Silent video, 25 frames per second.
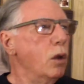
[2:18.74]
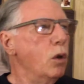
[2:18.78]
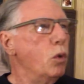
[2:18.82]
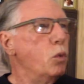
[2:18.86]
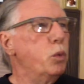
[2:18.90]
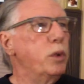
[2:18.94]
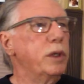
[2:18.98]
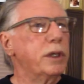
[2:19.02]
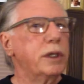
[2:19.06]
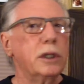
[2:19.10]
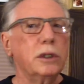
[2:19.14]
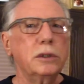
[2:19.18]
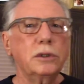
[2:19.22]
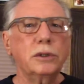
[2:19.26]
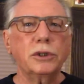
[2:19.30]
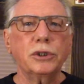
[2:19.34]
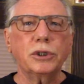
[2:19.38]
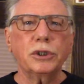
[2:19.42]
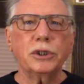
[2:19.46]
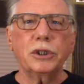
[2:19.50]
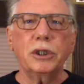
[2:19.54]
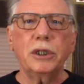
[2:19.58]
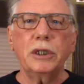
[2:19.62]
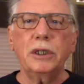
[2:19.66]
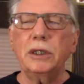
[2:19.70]
We can
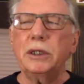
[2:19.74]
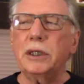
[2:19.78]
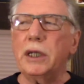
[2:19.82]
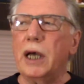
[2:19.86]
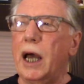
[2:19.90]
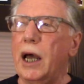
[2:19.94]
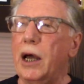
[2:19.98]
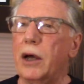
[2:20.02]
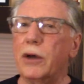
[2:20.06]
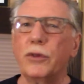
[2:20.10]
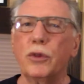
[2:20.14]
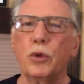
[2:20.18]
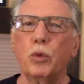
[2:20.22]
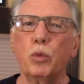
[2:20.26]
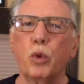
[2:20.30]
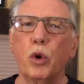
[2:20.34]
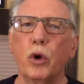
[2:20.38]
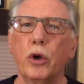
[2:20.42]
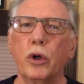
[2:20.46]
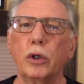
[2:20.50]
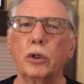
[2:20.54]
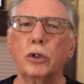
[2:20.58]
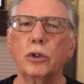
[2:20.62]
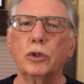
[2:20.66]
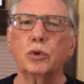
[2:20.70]
see how the
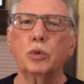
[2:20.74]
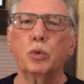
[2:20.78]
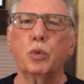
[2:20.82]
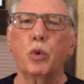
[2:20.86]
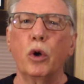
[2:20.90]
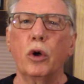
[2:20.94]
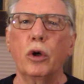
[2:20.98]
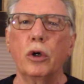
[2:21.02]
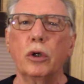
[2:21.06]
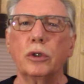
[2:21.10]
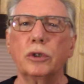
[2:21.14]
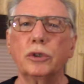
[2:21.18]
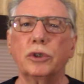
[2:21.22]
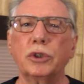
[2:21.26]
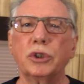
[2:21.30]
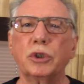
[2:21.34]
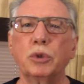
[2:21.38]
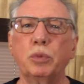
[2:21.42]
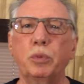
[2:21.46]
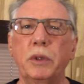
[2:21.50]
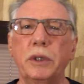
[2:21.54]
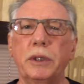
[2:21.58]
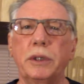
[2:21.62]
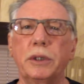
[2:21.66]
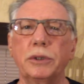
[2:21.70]
world
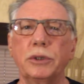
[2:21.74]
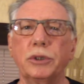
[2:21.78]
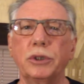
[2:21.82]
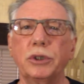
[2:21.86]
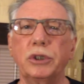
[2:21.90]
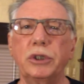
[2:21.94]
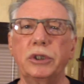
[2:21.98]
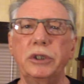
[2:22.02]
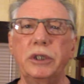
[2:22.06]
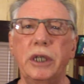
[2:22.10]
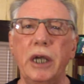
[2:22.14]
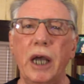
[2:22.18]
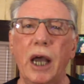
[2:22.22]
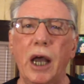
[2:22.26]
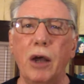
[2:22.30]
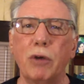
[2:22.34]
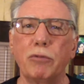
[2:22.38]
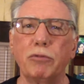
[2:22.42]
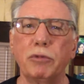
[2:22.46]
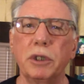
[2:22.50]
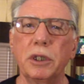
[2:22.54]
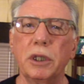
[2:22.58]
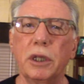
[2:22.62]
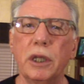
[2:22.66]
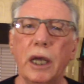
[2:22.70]
works, we can see how
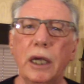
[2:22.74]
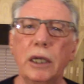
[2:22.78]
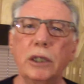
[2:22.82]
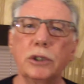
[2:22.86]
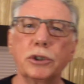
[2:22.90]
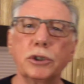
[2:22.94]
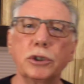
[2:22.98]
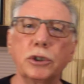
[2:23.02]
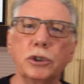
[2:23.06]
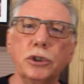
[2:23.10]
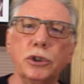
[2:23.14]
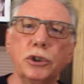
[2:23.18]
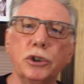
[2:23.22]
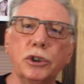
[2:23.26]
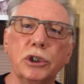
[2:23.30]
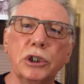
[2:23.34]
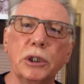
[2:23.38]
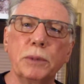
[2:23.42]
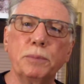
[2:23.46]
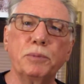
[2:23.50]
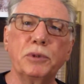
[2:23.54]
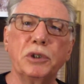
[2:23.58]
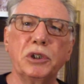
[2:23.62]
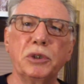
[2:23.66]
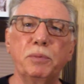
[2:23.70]

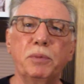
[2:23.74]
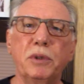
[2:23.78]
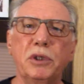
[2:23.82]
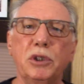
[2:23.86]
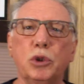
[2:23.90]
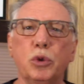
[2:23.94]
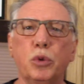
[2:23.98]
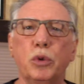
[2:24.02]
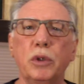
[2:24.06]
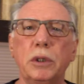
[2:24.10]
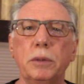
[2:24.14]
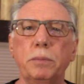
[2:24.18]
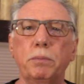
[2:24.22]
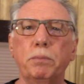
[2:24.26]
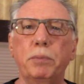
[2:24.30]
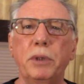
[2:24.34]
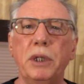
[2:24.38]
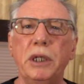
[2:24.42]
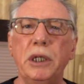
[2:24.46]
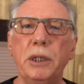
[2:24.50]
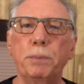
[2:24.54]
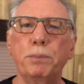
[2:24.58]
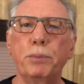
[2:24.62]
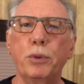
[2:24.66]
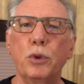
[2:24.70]
relationships between
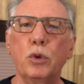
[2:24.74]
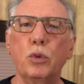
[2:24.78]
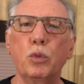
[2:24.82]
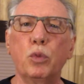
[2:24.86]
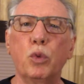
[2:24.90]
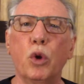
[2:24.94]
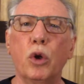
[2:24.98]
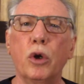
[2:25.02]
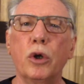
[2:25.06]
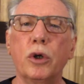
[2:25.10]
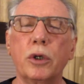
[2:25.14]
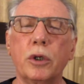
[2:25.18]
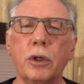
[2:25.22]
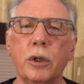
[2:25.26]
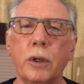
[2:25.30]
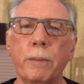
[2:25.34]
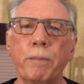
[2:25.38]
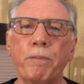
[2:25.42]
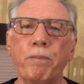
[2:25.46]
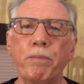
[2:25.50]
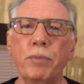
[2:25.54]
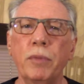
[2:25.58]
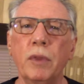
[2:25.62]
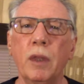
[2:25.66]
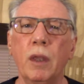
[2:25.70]
people work,
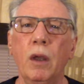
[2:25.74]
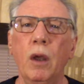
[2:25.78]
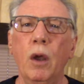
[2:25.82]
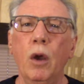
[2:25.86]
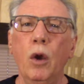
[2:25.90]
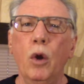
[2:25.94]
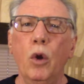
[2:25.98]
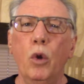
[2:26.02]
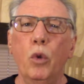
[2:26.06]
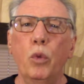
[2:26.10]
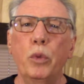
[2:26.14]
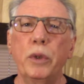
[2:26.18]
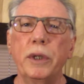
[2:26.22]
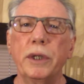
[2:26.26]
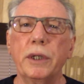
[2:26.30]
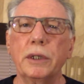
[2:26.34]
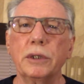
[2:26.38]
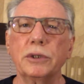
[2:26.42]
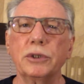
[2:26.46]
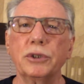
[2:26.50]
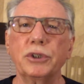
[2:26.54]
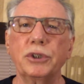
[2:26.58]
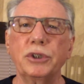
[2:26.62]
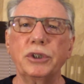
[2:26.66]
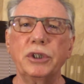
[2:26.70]
we
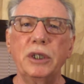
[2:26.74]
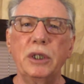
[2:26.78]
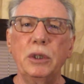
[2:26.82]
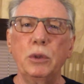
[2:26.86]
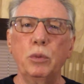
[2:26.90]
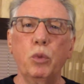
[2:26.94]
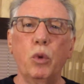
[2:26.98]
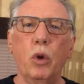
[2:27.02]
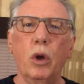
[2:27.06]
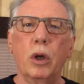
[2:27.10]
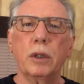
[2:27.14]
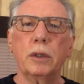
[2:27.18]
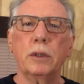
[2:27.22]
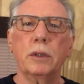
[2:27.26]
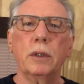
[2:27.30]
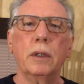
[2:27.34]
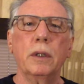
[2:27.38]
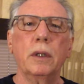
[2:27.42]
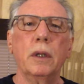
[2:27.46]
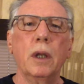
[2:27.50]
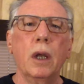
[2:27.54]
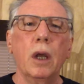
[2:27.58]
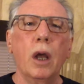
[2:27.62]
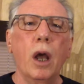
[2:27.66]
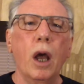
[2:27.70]
can see what
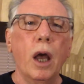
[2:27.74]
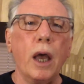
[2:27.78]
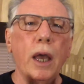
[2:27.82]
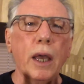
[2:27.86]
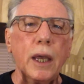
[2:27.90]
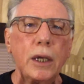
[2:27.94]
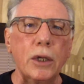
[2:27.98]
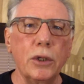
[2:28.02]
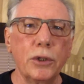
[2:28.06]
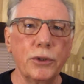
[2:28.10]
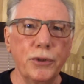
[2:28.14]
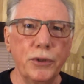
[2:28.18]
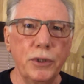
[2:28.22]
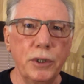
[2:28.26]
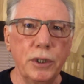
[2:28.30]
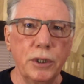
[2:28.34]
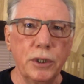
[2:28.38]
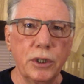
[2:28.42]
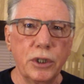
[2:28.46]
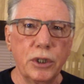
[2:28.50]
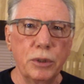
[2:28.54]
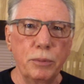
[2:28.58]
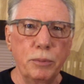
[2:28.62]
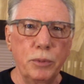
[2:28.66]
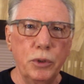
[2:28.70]
a healthy
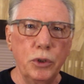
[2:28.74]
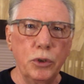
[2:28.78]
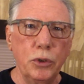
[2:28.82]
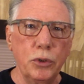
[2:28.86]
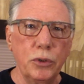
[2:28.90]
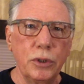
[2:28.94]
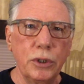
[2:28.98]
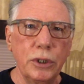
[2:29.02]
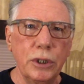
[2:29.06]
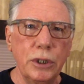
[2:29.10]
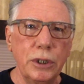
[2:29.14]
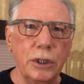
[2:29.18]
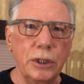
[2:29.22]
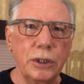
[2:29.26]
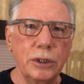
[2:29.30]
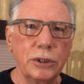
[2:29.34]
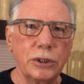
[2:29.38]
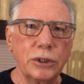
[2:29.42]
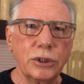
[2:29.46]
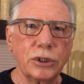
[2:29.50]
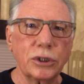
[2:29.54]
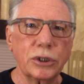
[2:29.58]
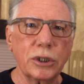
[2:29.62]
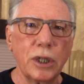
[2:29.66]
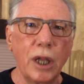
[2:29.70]
community
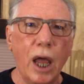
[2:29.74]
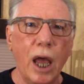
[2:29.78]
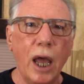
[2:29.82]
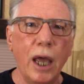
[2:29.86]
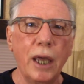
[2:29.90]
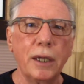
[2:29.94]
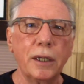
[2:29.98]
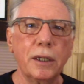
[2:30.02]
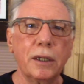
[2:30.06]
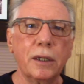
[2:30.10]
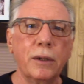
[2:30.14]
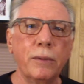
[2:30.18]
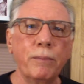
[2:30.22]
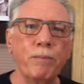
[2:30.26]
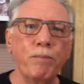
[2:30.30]
is like.